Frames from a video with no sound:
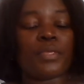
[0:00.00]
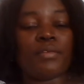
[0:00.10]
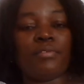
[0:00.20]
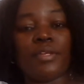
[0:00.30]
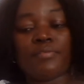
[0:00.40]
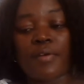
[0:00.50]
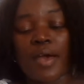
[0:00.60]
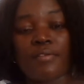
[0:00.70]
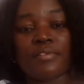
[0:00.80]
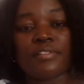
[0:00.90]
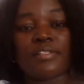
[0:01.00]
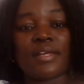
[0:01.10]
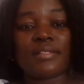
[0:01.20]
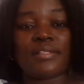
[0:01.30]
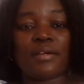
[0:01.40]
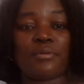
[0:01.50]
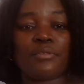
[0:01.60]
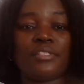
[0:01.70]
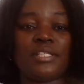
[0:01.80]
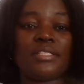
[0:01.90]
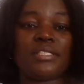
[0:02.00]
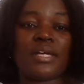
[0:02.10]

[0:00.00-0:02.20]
Even if I haven't liked their content,